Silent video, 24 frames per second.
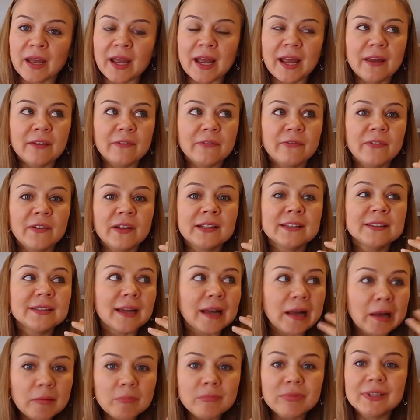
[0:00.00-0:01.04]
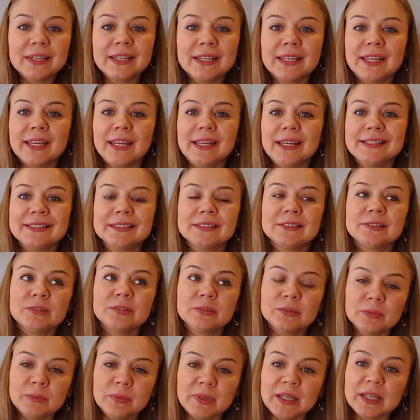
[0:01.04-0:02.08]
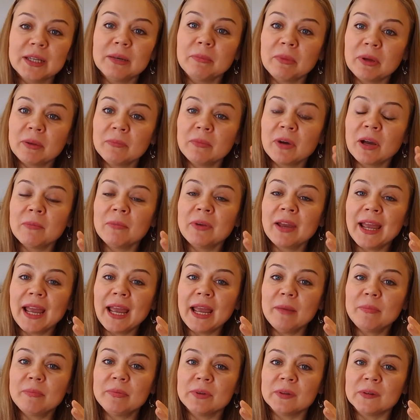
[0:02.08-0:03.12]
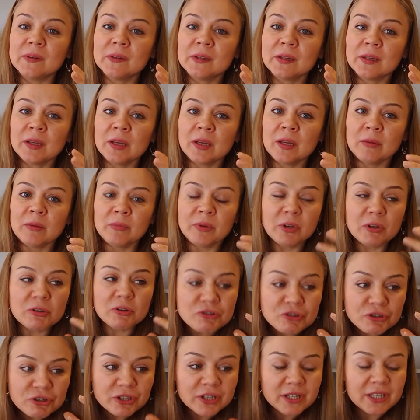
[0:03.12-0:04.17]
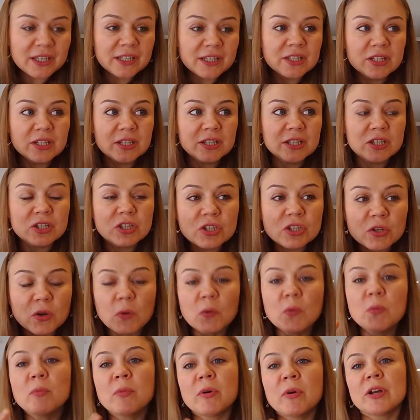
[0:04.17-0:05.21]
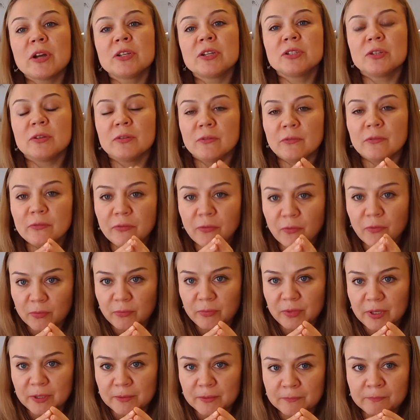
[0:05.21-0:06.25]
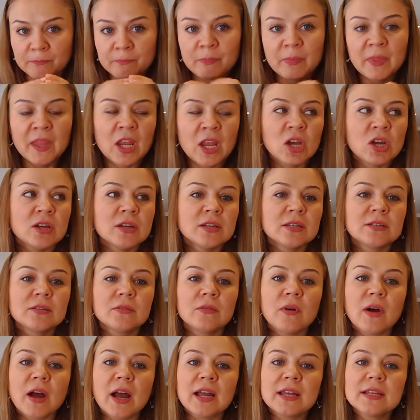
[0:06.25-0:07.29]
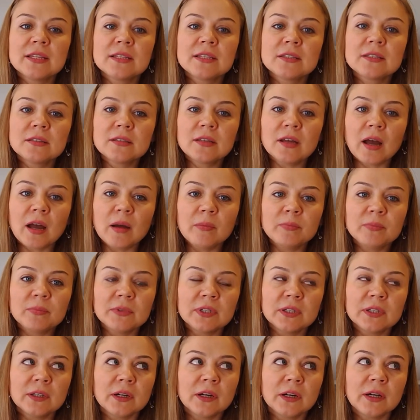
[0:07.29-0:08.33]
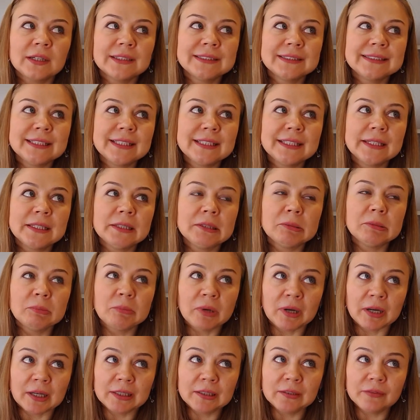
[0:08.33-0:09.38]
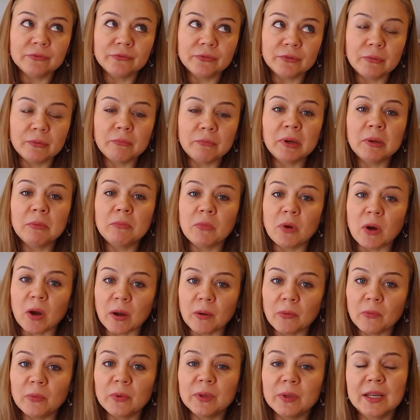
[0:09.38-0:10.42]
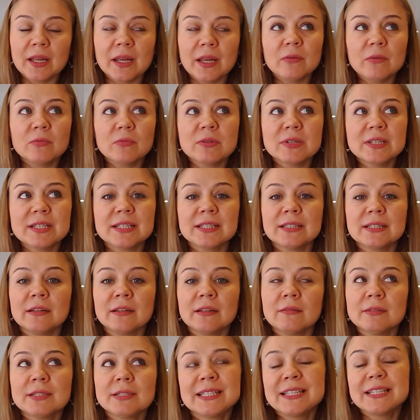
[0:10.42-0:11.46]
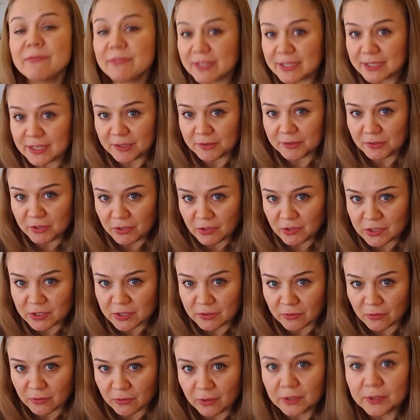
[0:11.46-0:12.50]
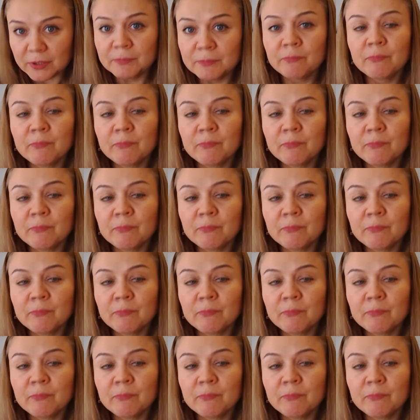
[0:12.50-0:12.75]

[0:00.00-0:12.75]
I felt obligated to make my mom happy because she did so much for me. So I stopped uh, taking money from my mom when I was uh, 17 years old.